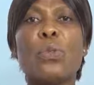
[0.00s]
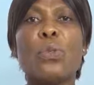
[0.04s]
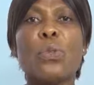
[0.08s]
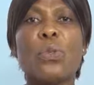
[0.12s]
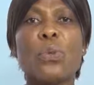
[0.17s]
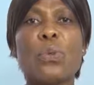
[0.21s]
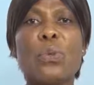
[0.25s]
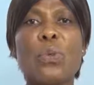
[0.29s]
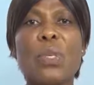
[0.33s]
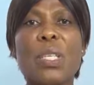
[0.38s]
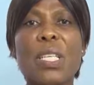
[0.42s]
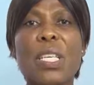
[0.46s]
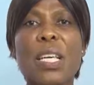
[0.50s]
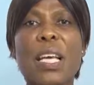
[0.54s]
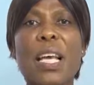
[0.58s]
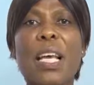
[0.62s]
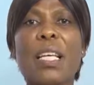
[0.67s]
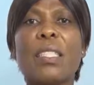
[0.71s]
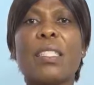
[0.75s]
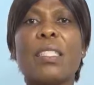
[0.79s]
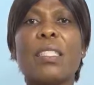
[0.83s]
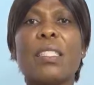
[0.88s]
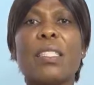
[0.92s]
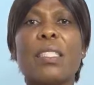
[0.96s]
2
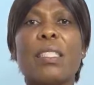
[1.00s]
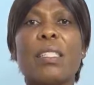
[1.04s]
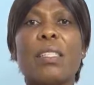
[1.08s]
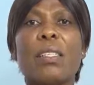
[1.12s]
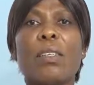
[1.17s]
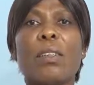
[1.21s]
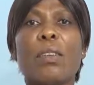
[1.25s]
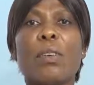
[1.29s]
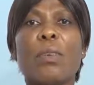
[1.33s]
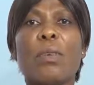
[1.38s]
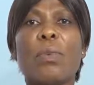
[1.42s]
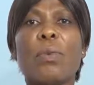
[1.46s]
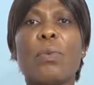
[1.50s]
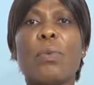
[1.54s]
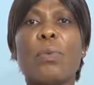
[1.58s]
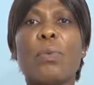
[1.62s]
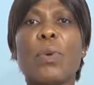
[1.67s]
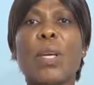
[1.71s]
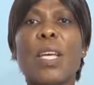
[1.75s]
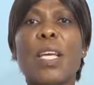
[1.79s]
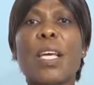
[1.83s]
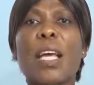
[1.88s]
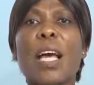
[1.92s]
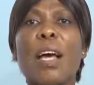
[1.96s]
years,
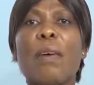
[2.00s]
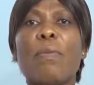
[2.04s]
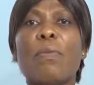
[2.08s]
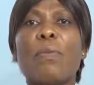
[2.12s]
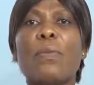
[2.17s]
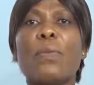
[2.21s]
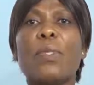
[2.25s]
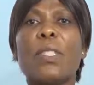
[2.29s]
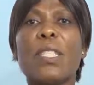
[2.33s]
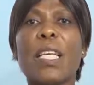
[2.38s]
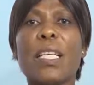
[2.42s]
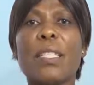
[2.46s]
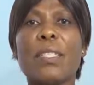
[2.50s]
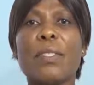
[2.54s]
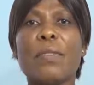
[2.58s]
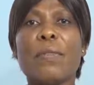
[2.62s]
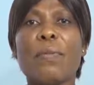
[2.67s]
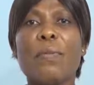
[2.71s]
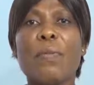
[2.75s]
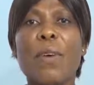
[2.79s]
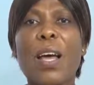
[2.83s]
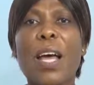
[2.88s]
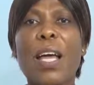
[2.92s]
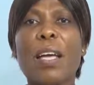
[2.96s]
we have
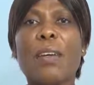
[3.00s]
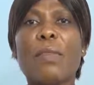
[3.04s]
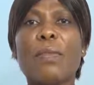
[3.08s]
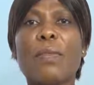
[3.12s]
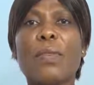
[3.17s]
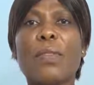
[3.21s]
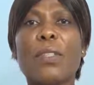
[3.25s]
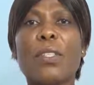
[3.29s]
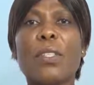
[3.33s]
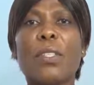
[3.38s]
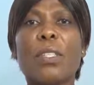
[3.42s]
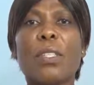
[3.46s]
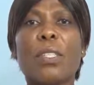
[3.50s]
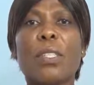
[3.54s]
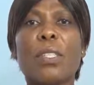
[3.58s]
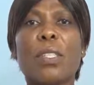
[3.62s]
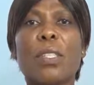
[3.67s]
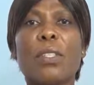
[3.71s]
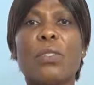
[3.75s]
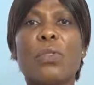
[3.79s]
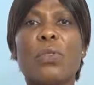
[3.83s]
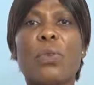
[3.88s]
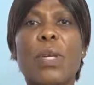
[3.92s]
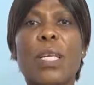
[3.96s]
35,
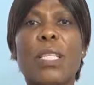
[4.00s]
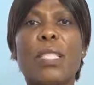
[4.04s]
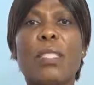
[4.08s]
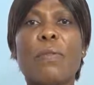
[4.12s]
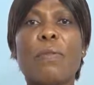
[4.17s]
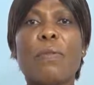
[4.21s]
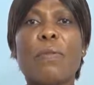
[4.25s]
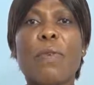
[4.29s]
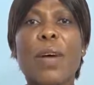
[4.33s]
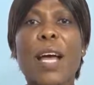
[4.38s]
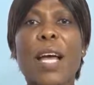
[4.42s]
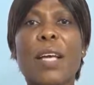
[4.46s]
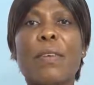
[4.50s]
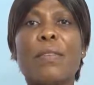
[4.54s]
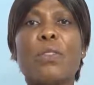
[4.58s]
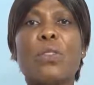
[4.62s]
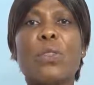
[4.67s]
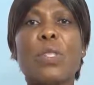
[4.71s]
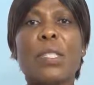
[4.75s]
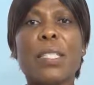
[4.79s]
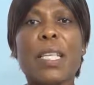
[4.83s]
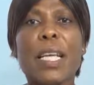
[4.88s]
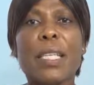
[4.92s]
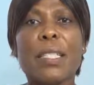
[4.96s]
25 to
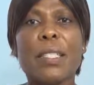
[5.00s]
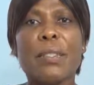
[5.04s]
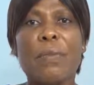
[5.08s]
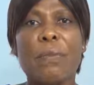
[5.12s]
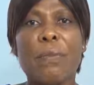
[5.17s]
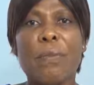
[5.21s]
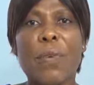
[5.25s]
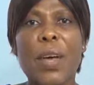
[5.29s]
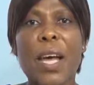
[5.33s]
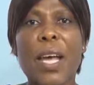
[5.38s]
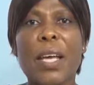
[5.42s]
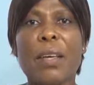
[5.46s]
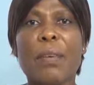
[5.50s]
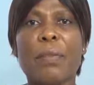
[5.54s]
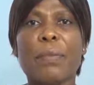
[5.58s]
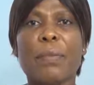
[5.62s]
35.